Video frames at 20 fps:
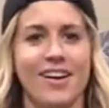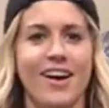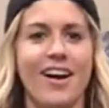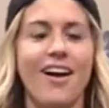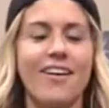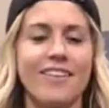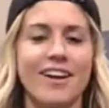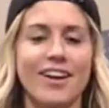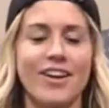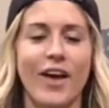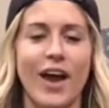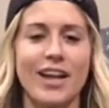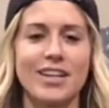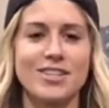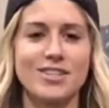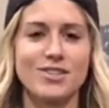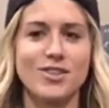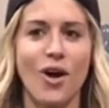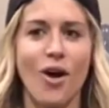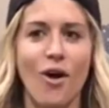All right, you guys,
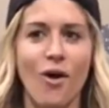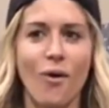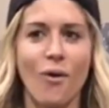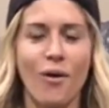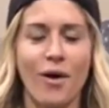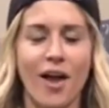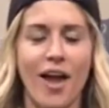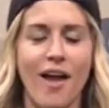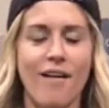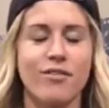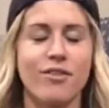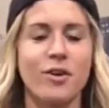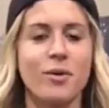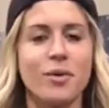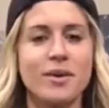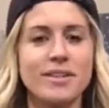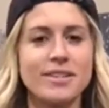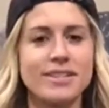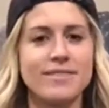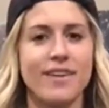so
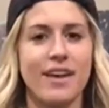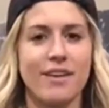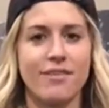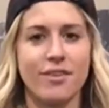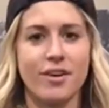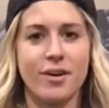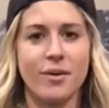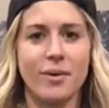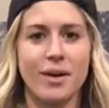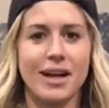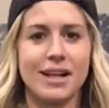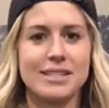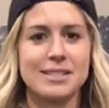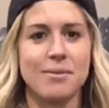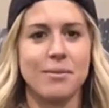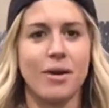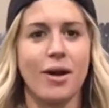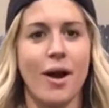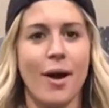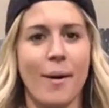everyone's favorite, we got
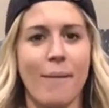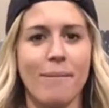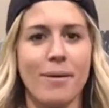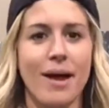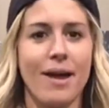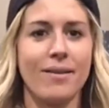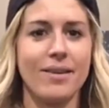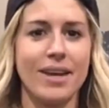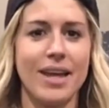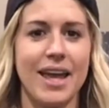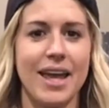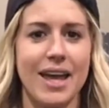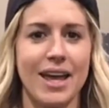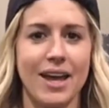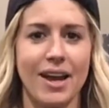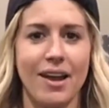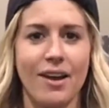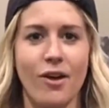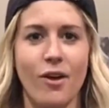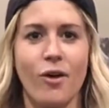some compound HIIT.
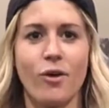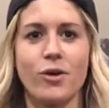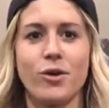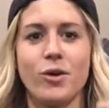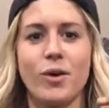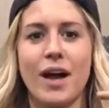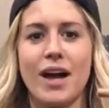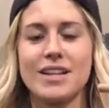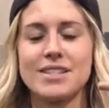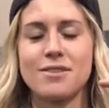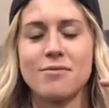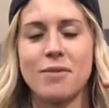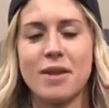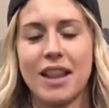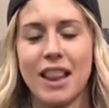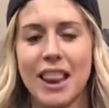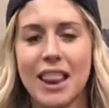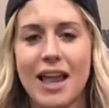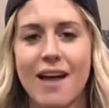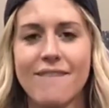I know you guys have been
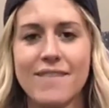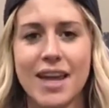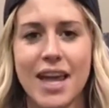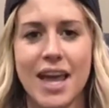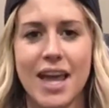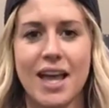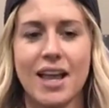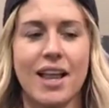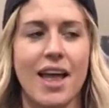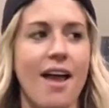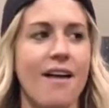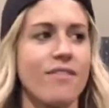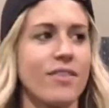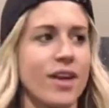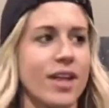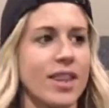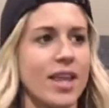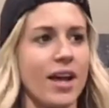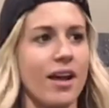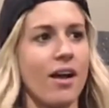loving it,
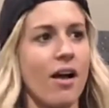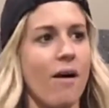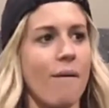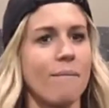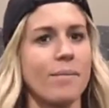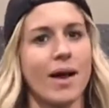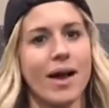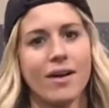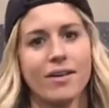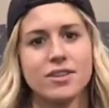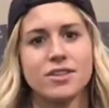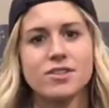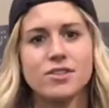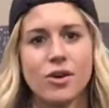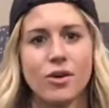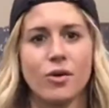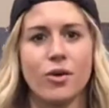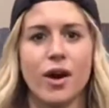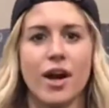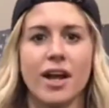everything compound,
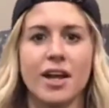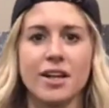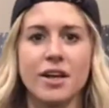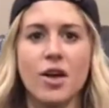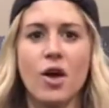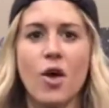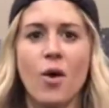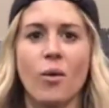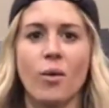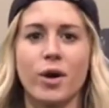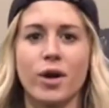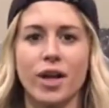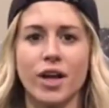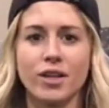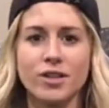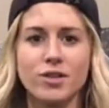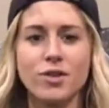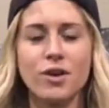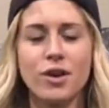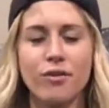so great. Working
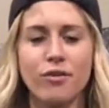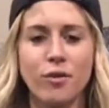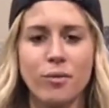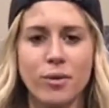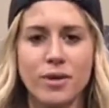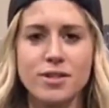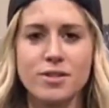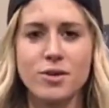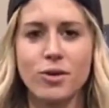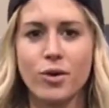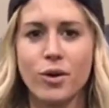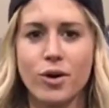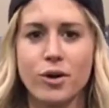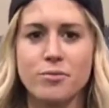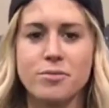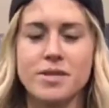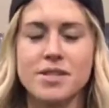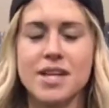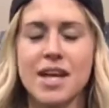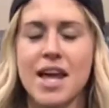2 different muscle
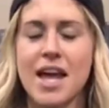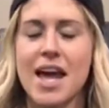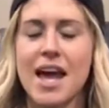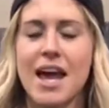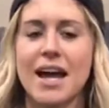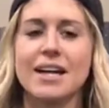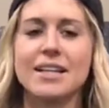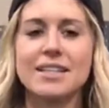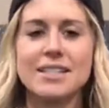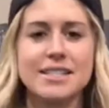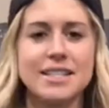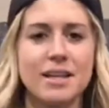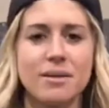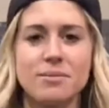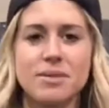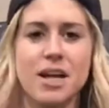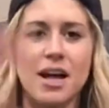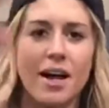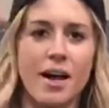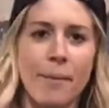groups at the same
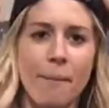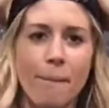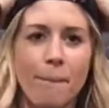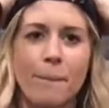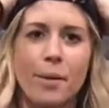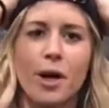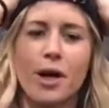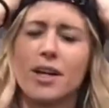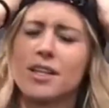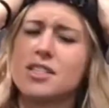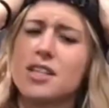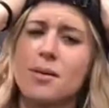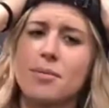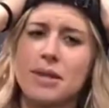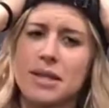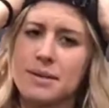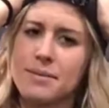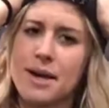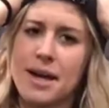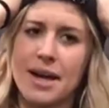time, burning double
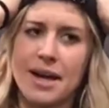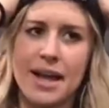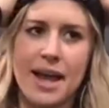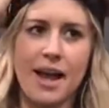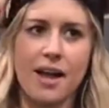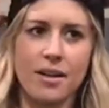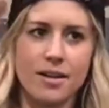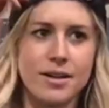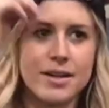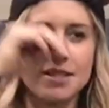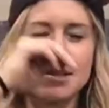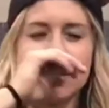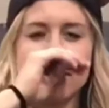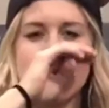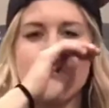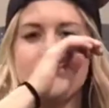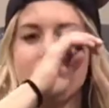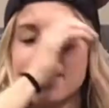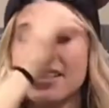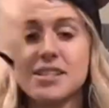the amount of calories,
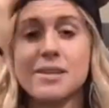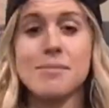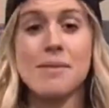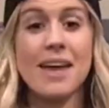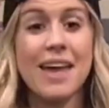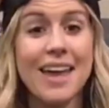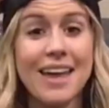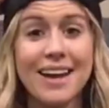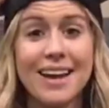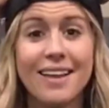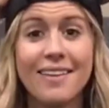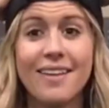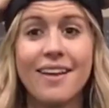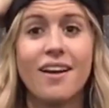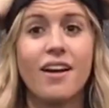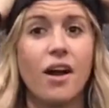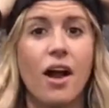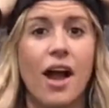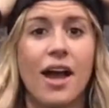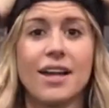throwing in some HIIT in
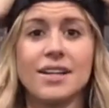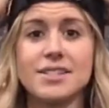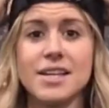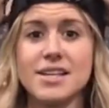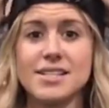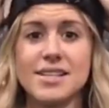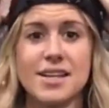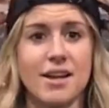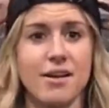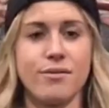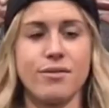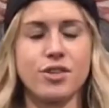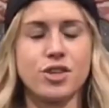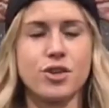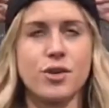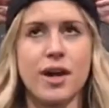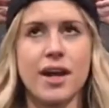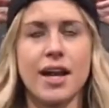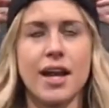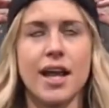there, high intensity interval
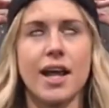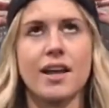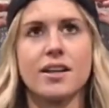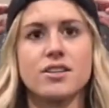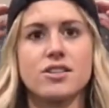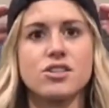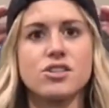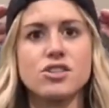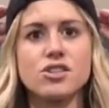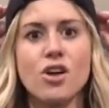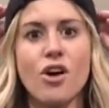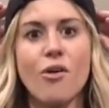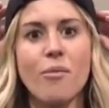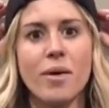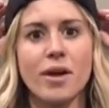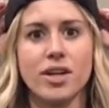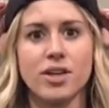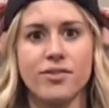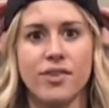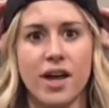training, so
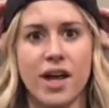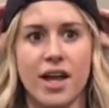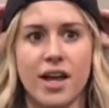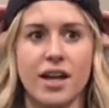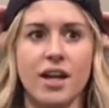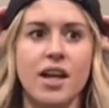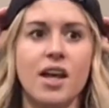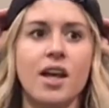much fun.